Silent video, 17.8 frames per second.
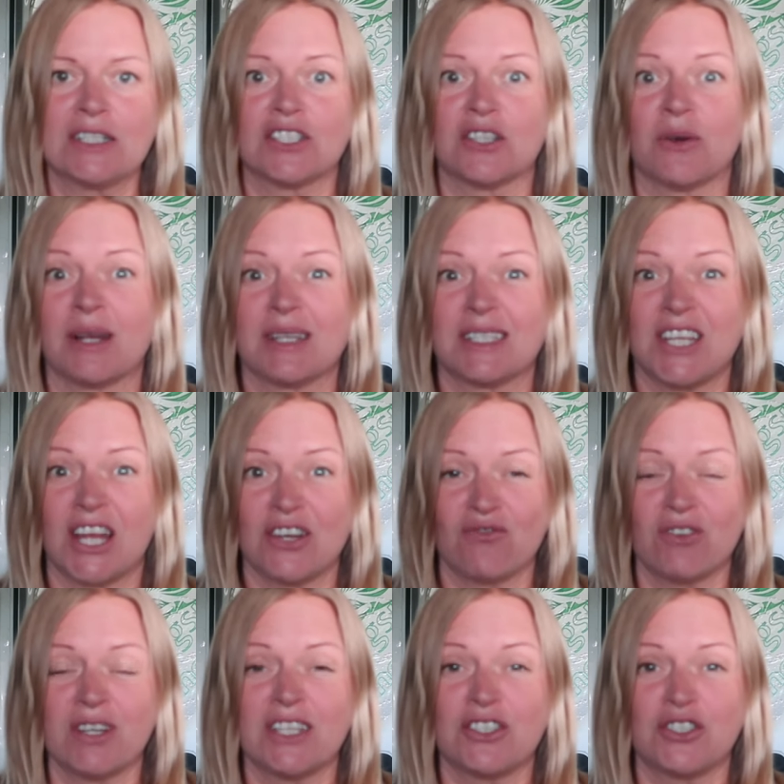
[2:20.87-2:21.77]
and so I
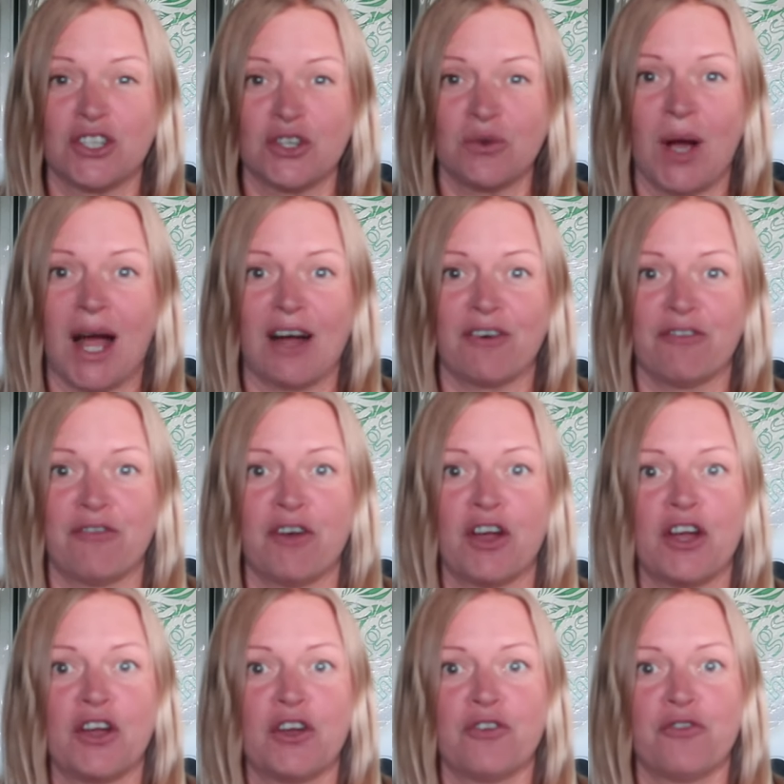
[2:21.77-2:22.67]
generally do have
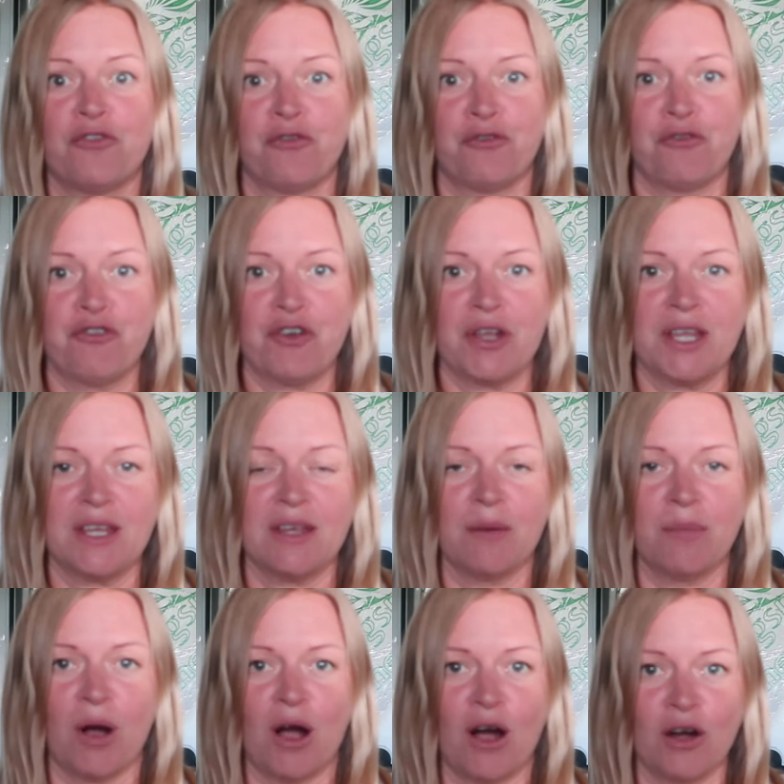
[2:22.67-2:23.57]

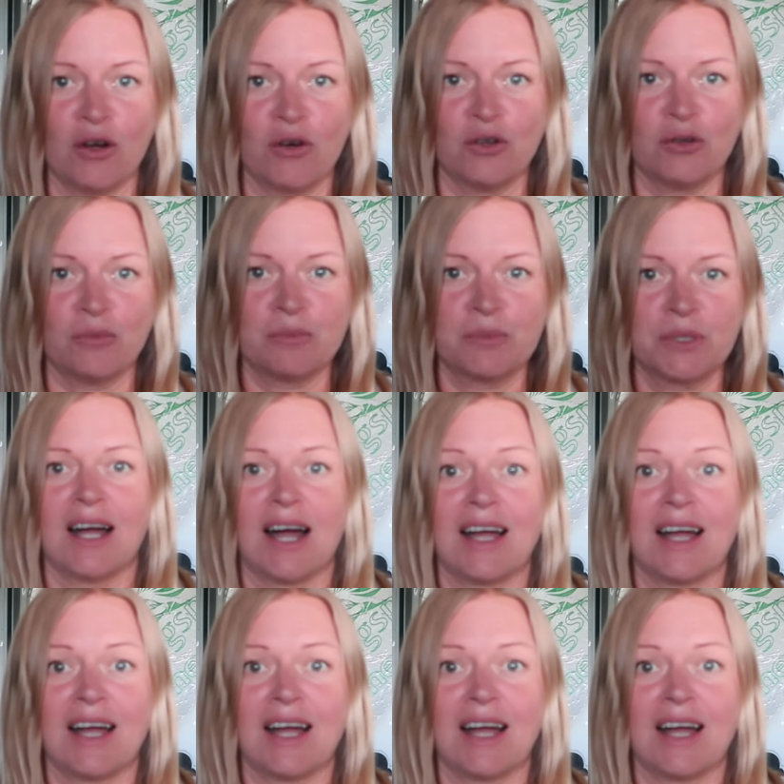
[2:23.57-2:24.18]
free park-ups.